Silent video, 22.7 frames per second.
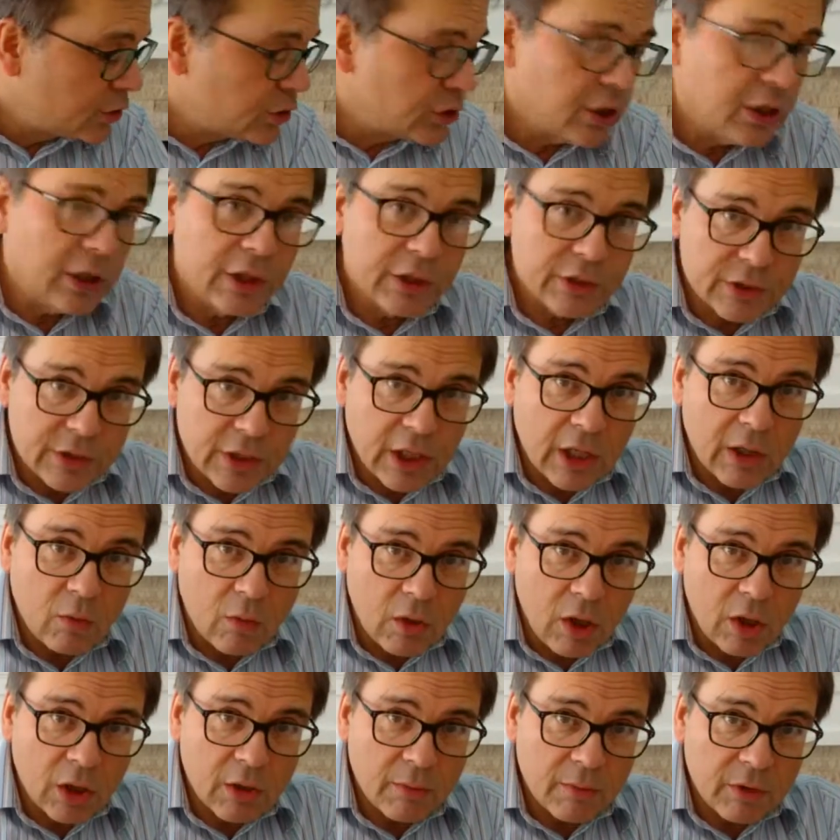she is not
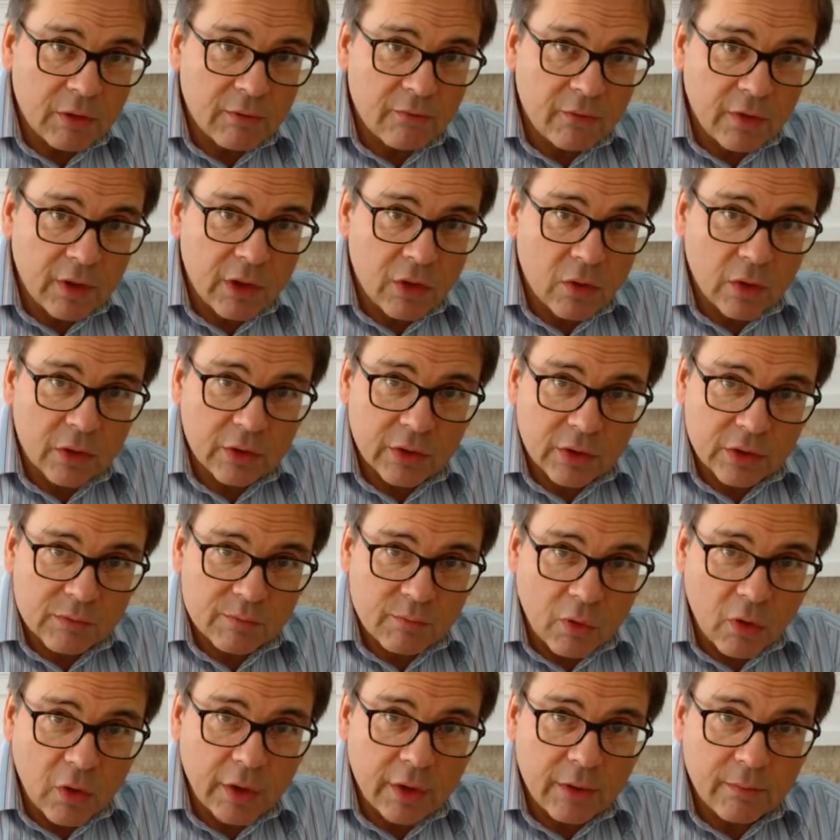welcome in the video at this
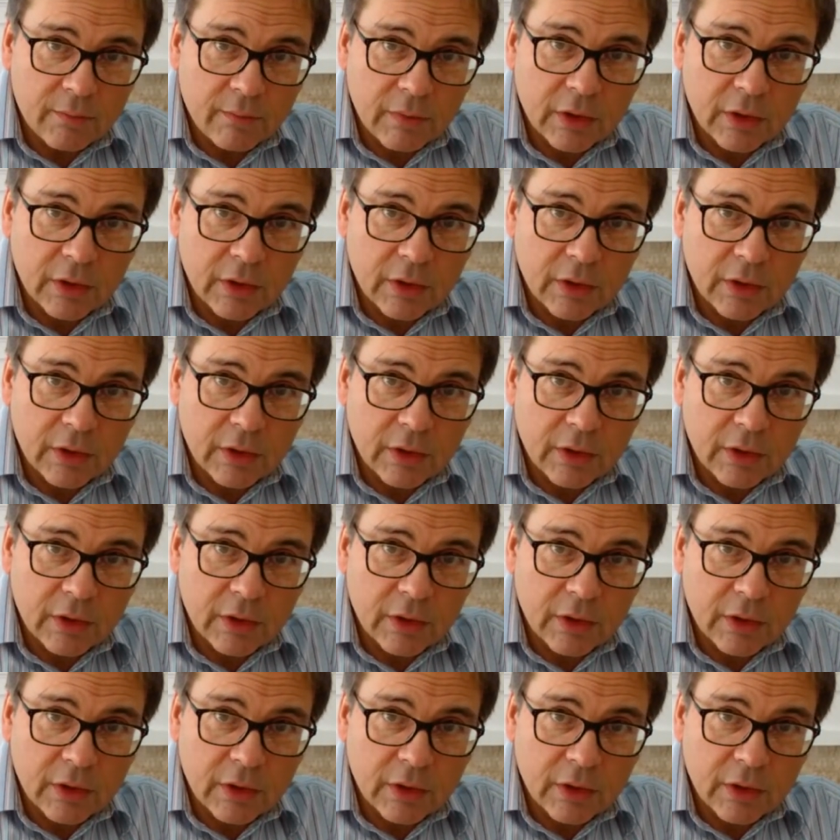point